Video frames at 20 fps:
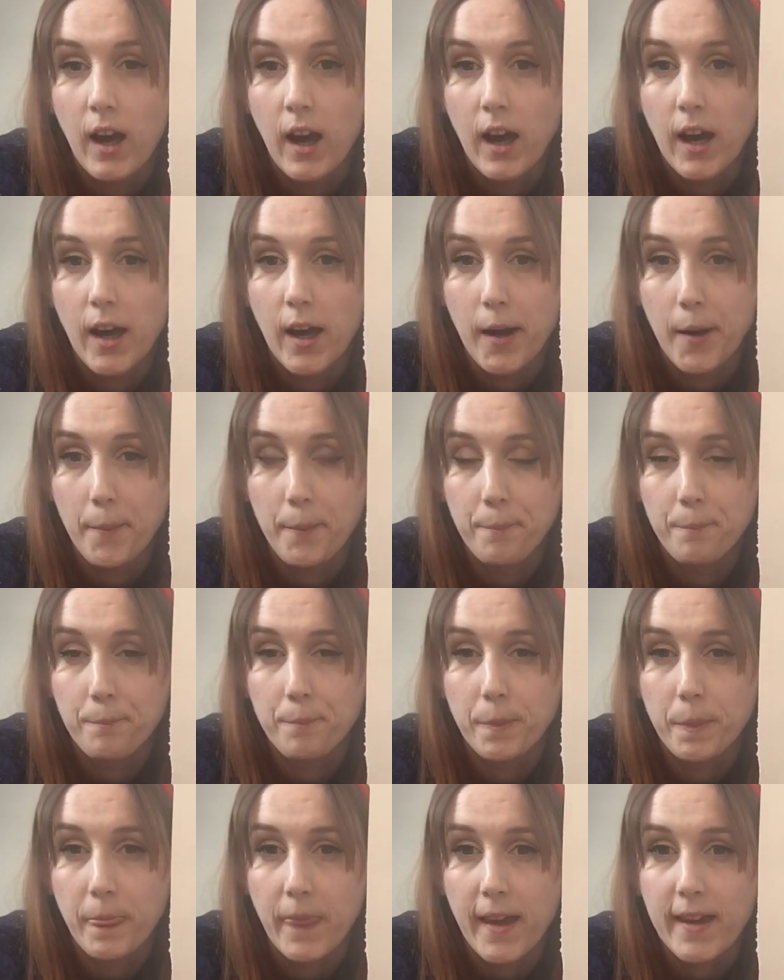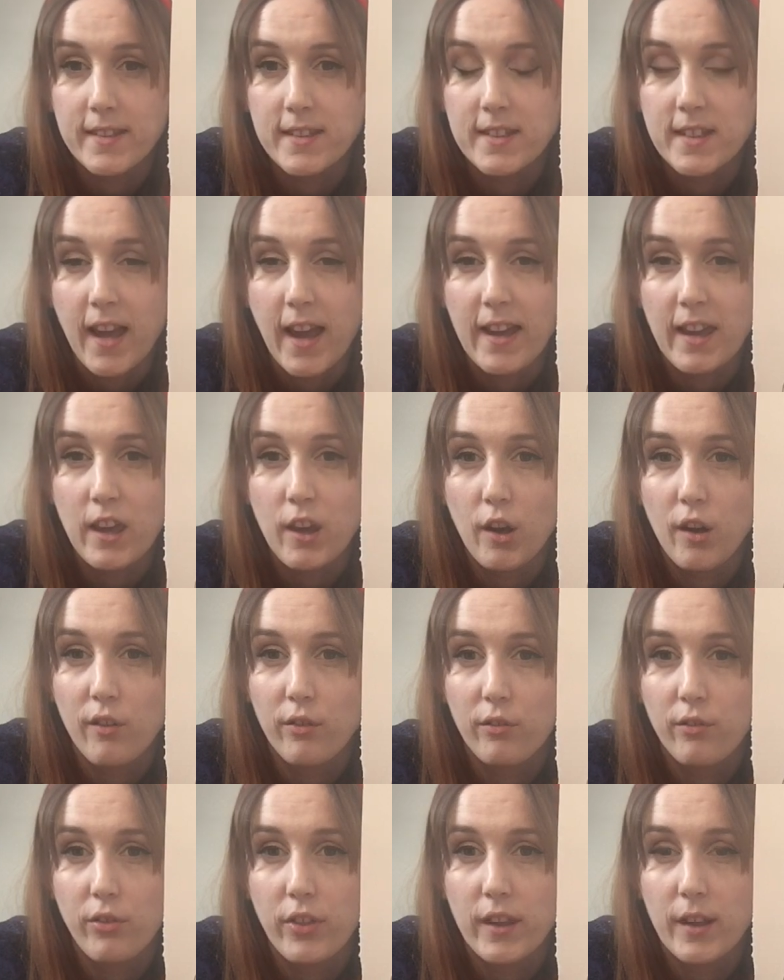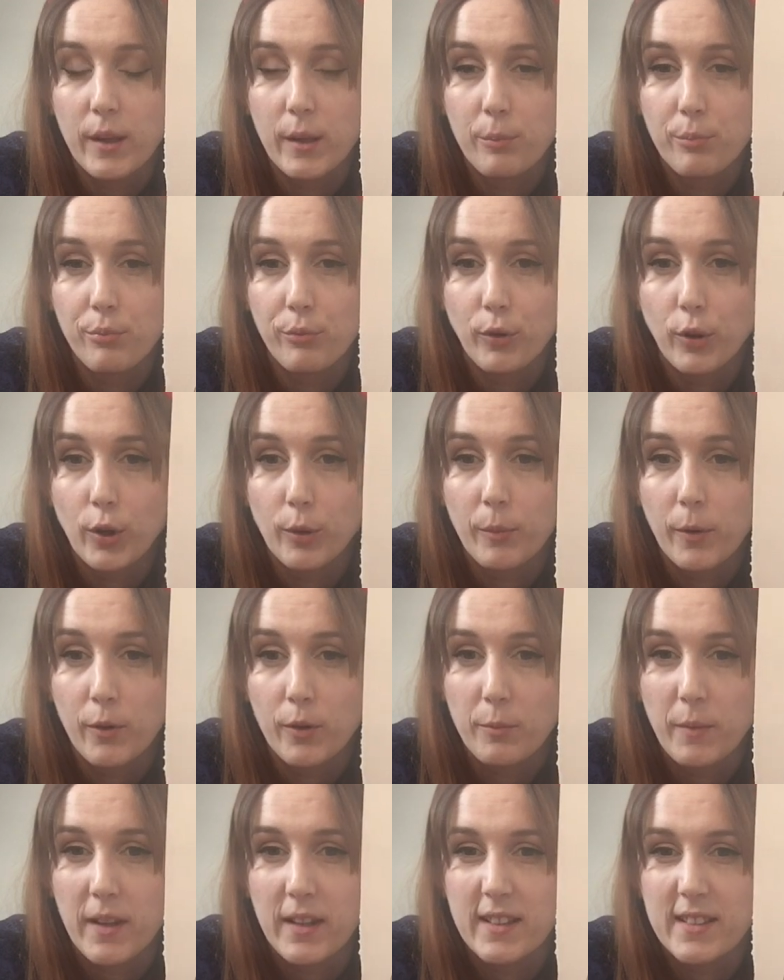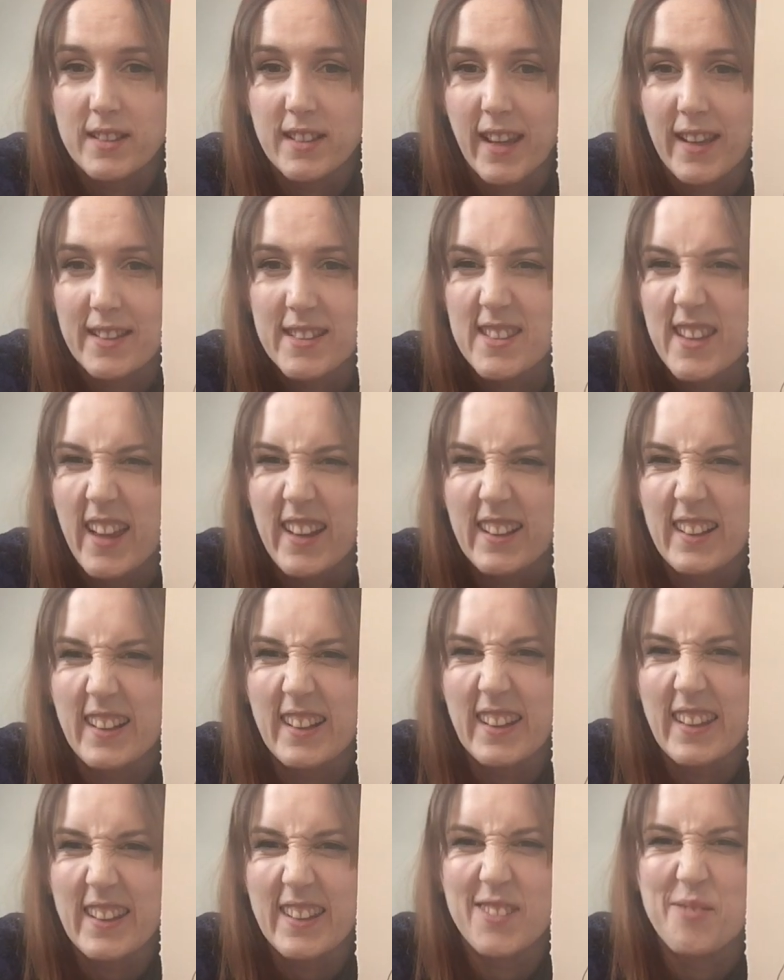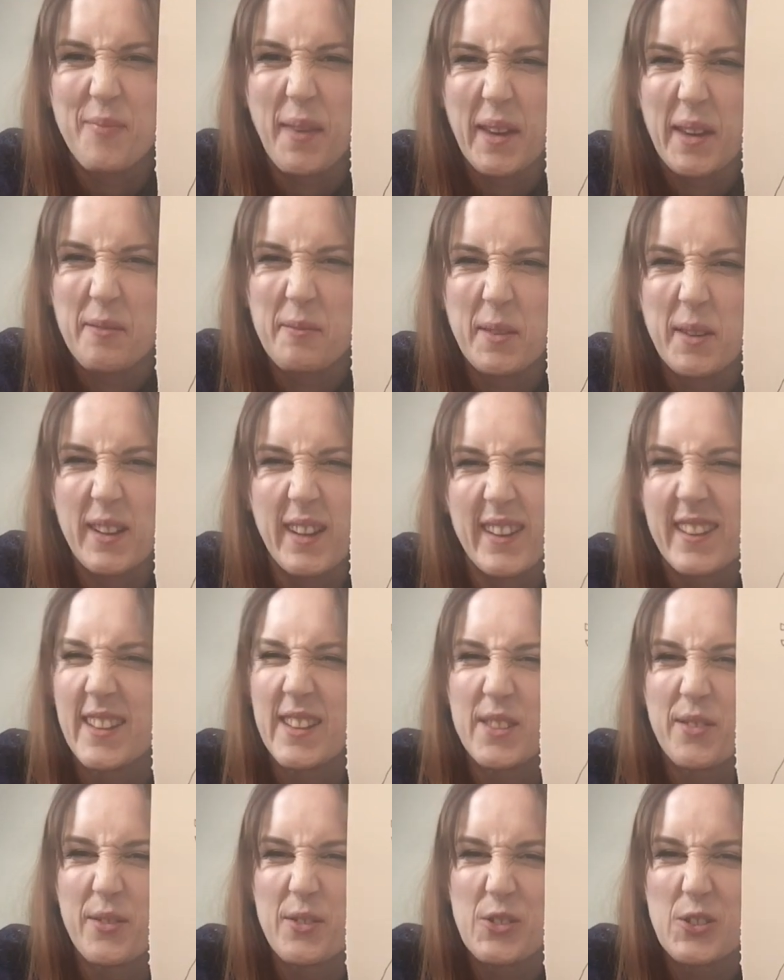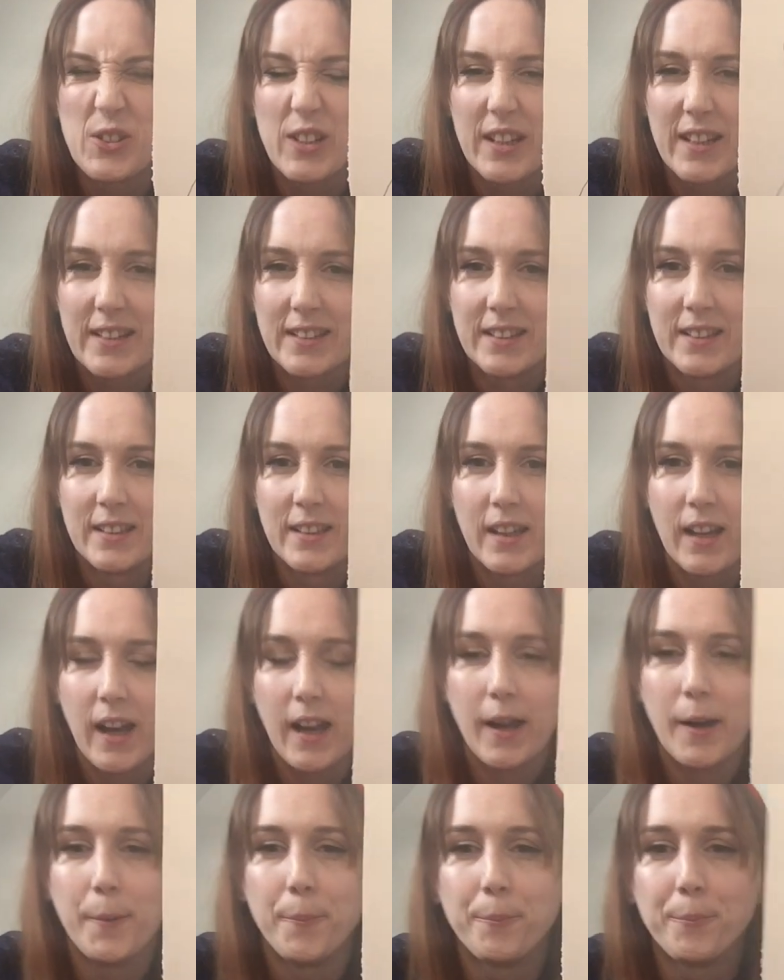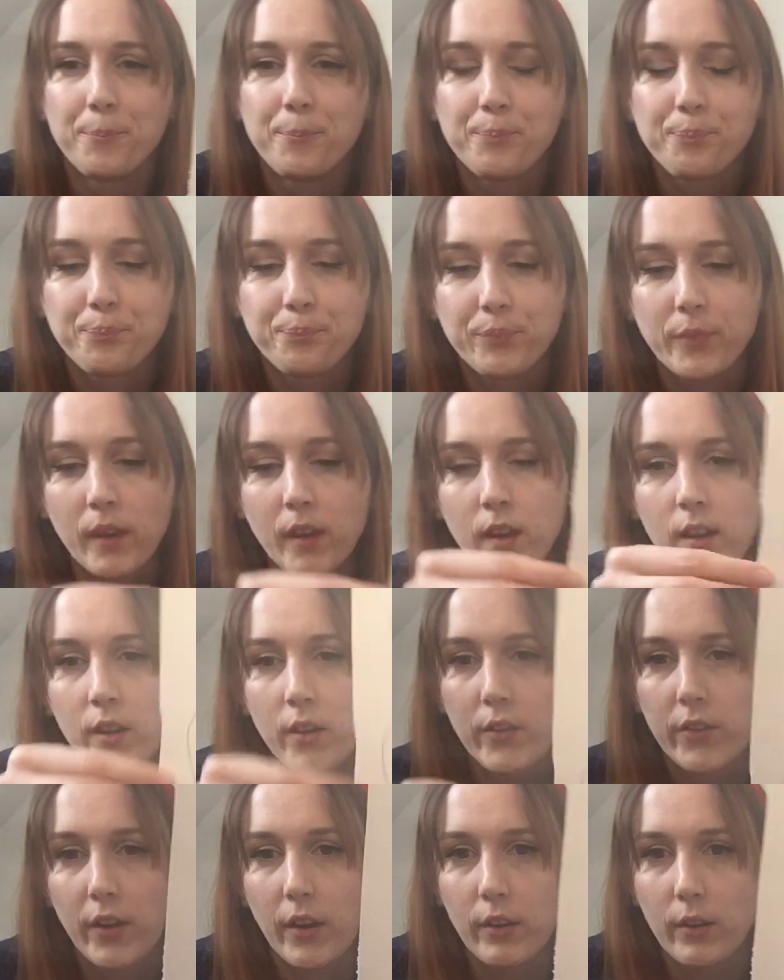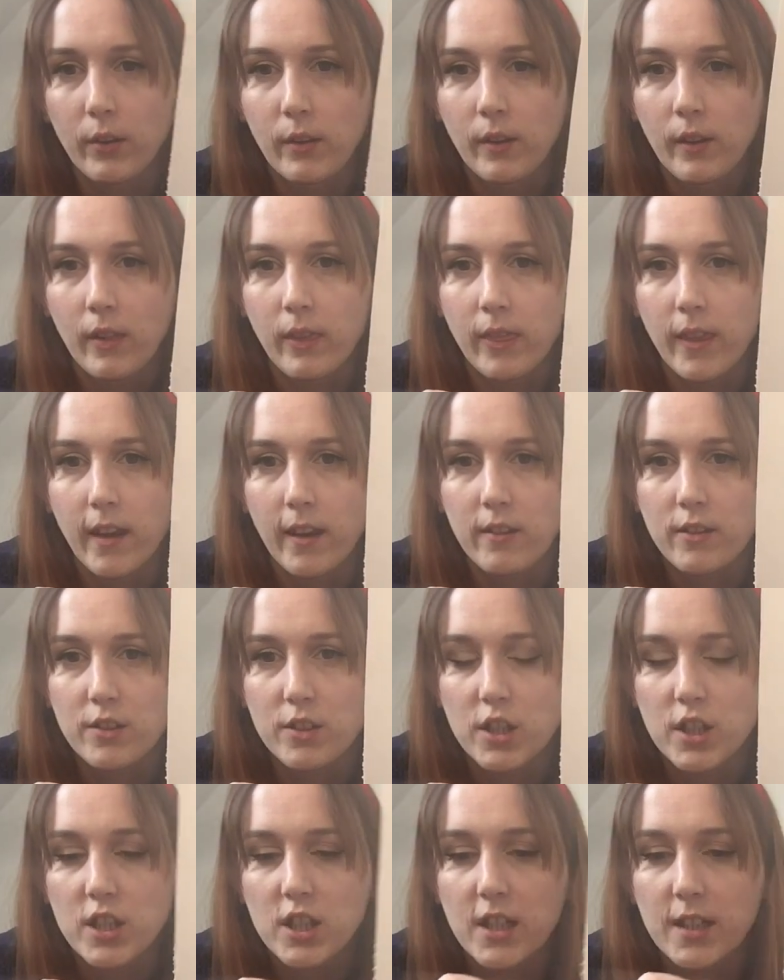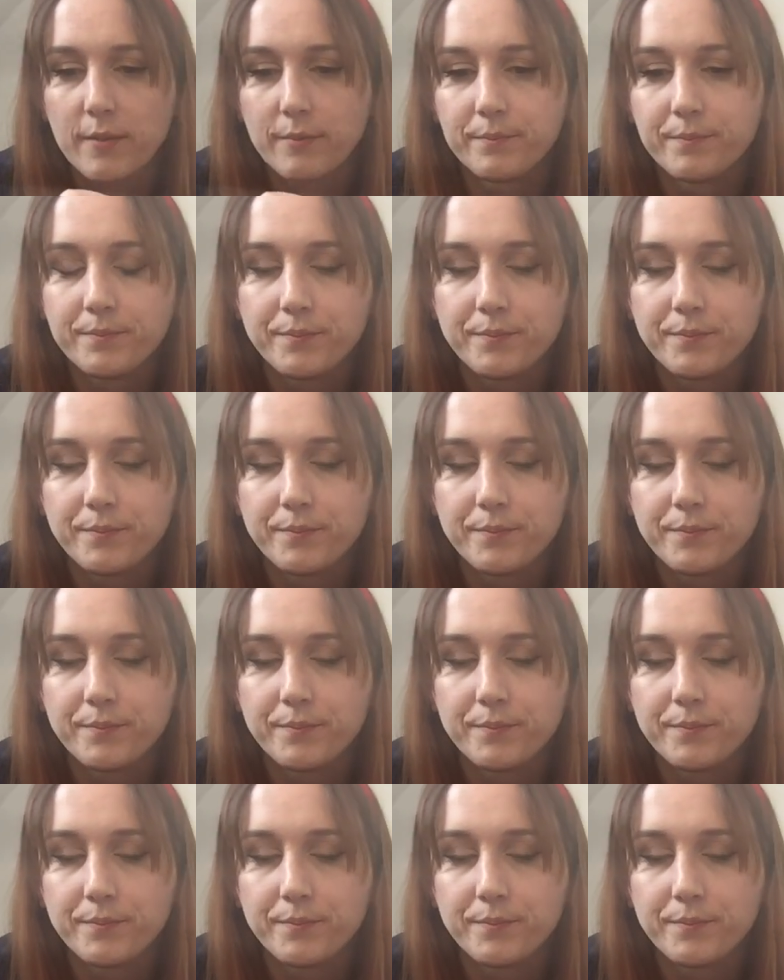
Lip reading: As he's hanging off the broom, I would make his legs dangly and make him look like he's falling. So there's Gigi.